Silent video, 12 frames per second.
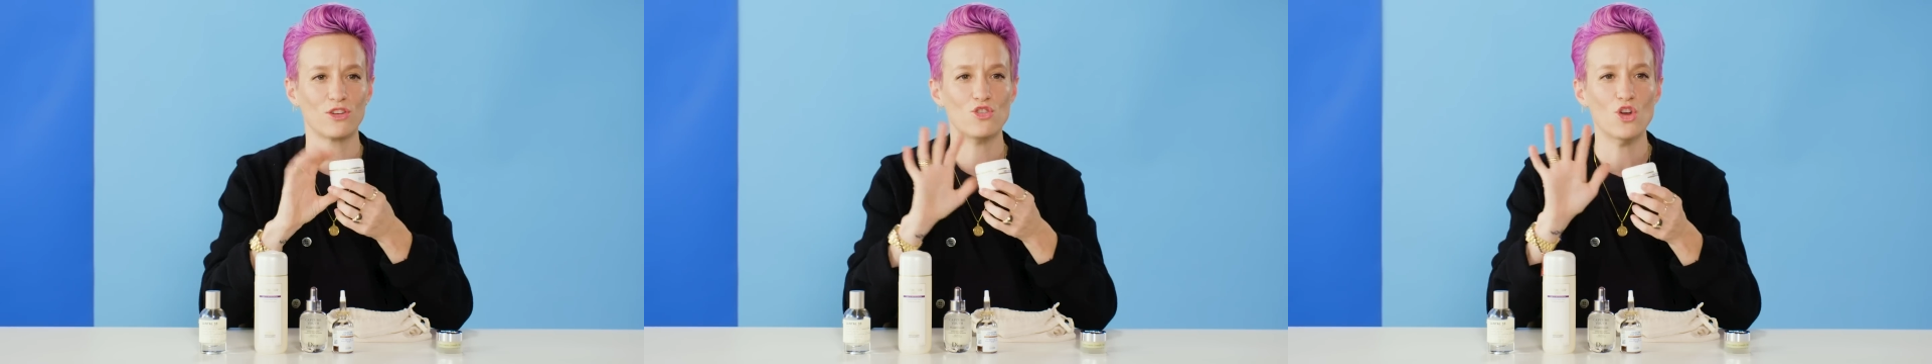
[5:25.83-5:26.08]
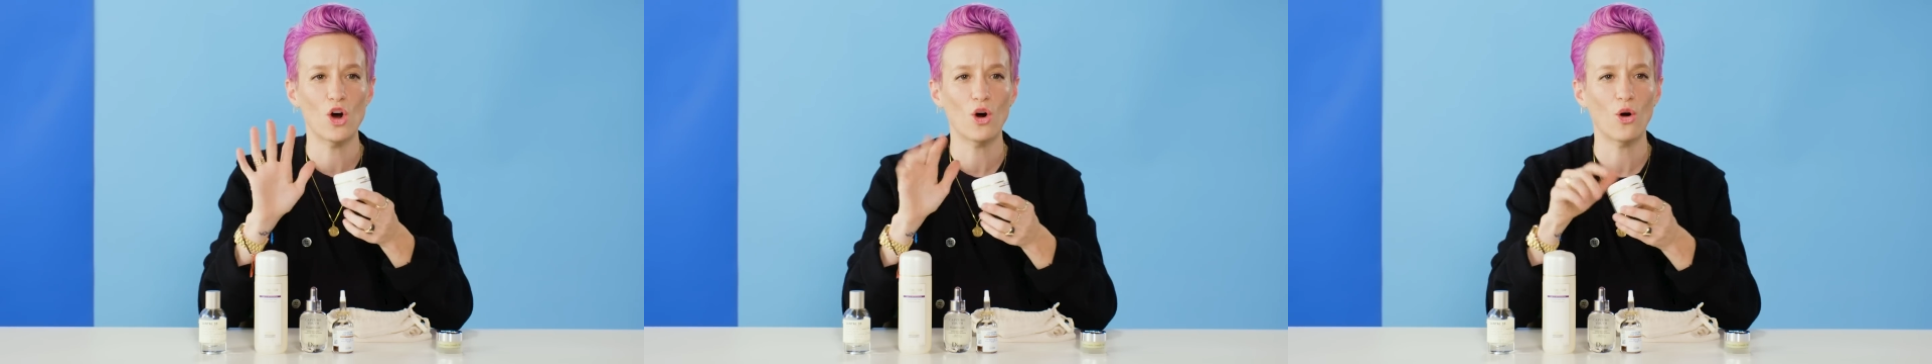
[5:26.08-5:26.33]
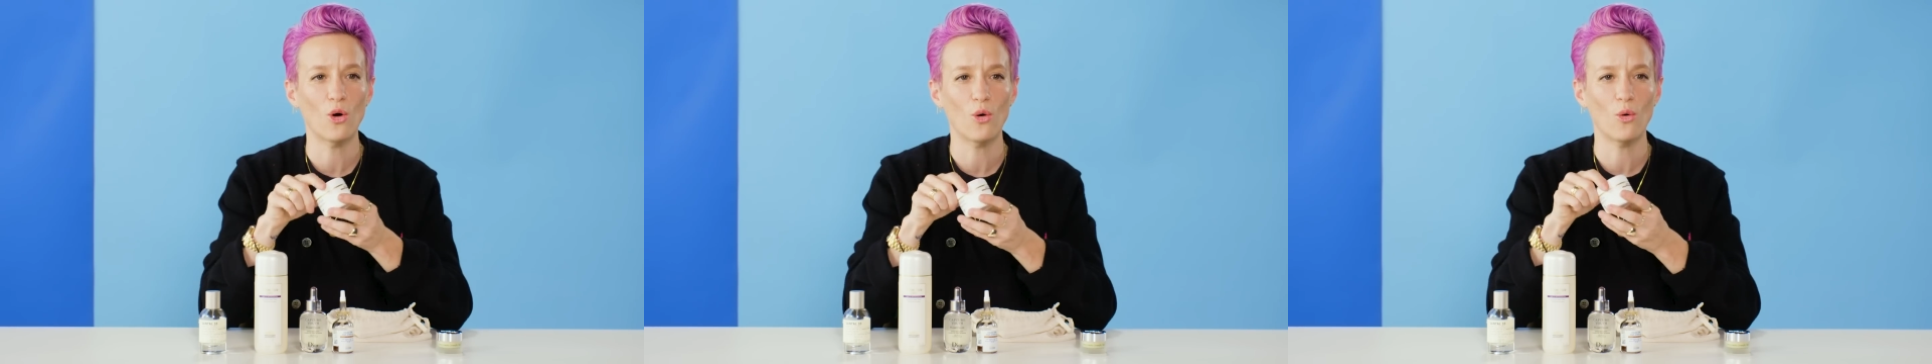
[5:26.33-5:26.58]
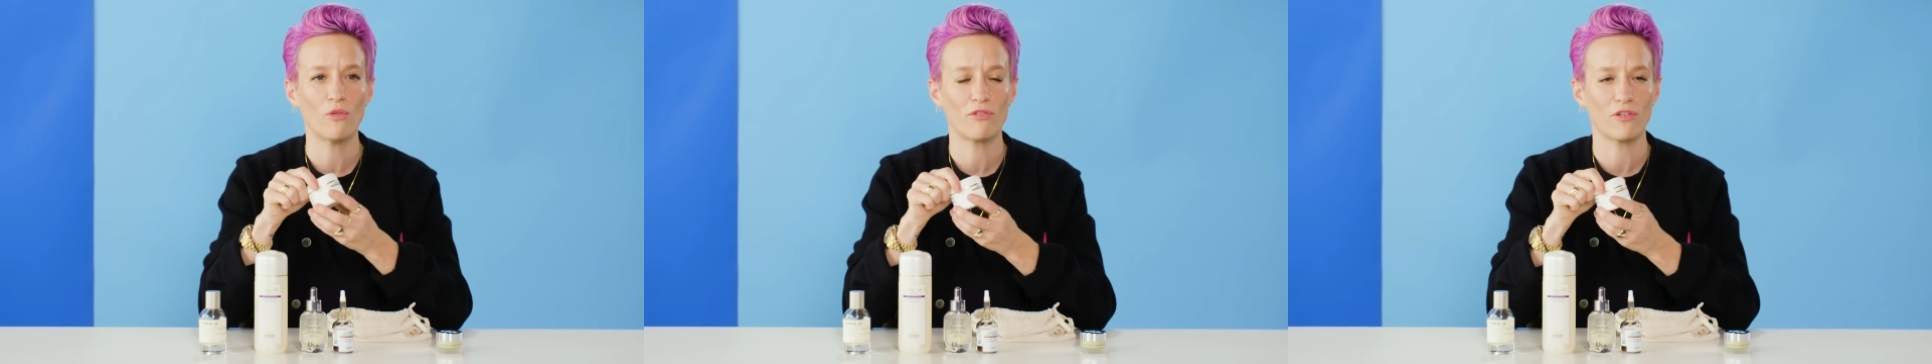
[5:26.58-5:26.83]
like
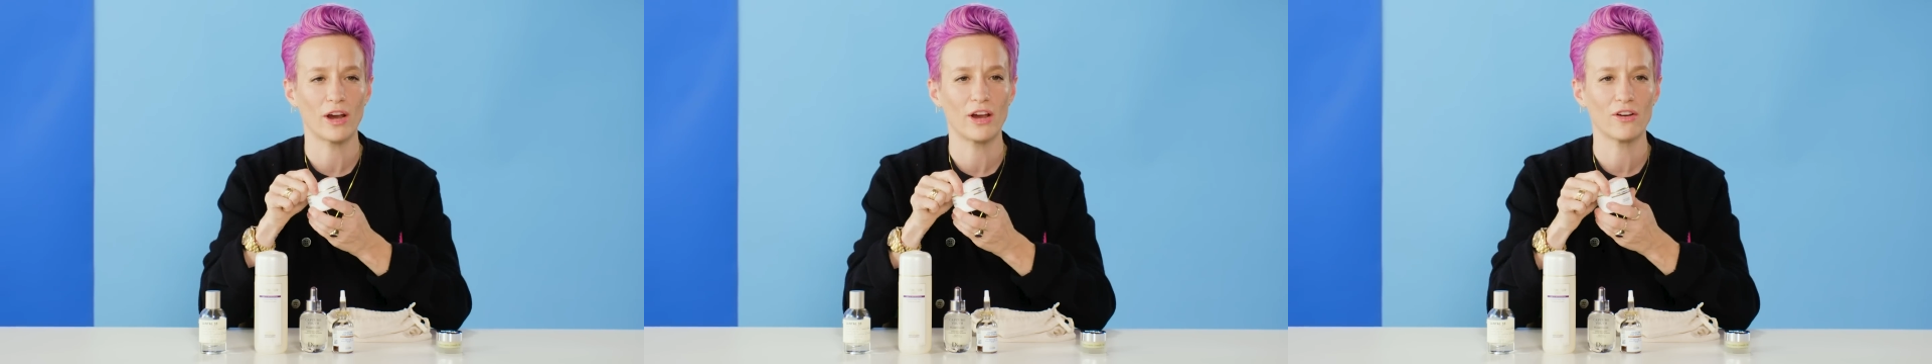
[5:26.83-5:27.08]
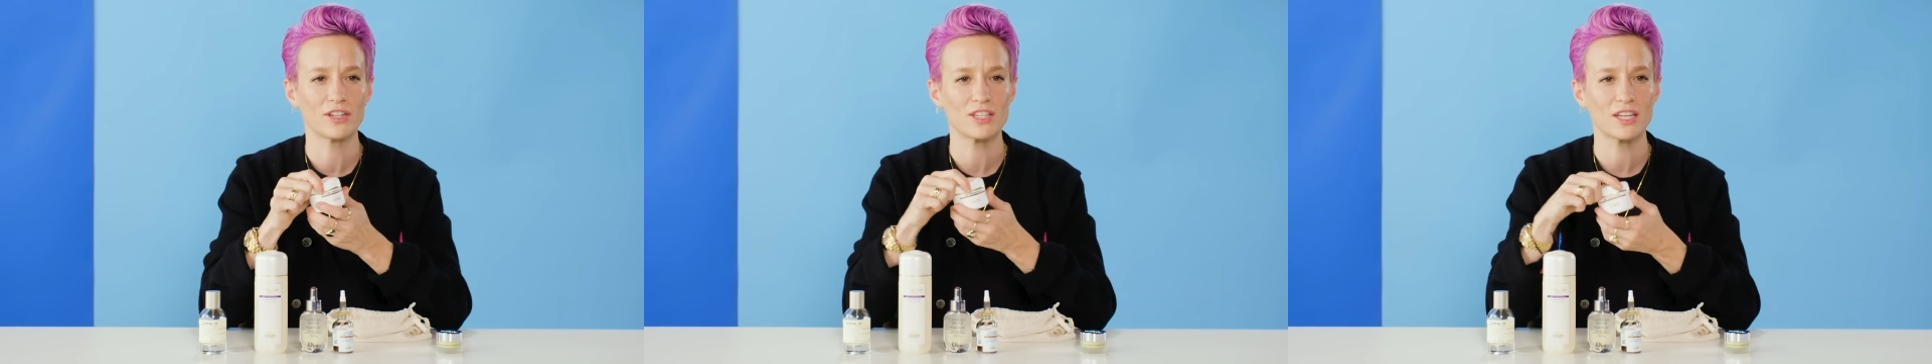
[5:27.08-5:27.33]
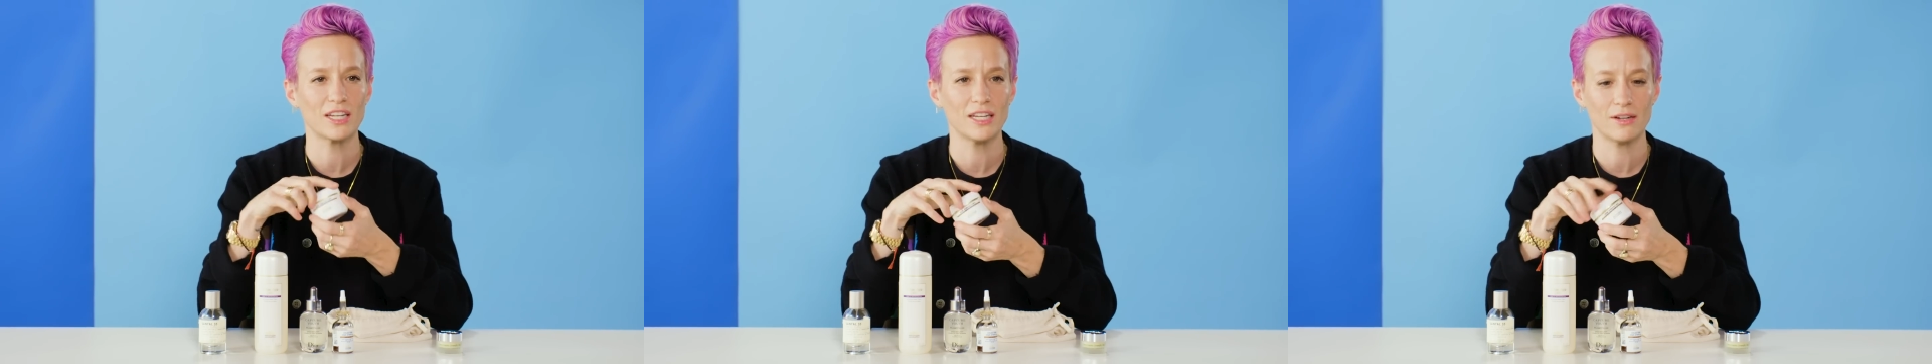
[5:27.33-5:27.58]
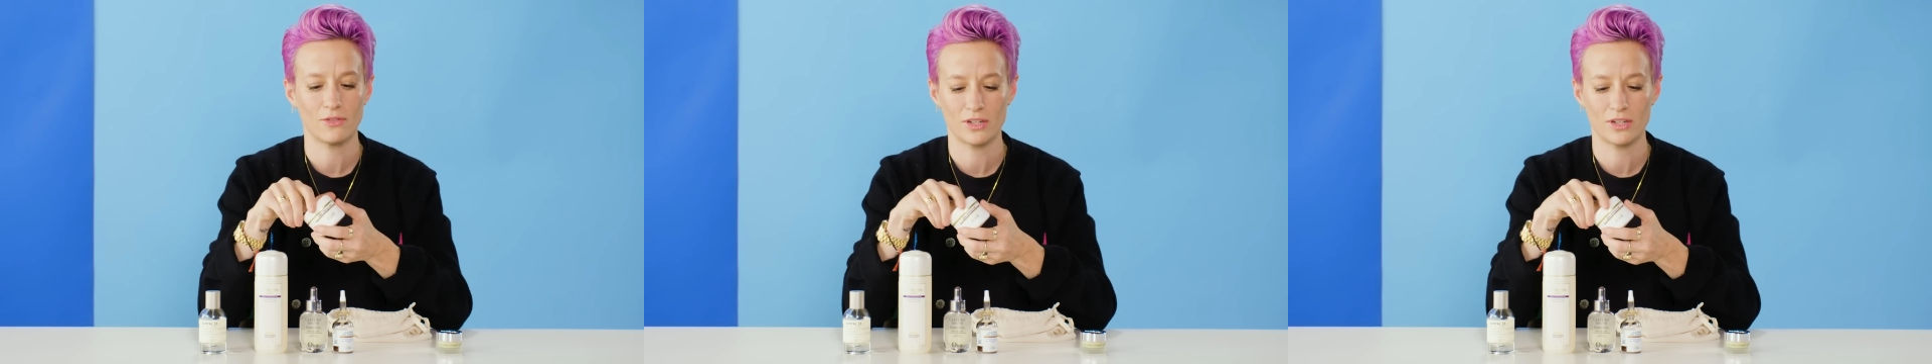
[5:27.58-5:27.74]
no fragrance in it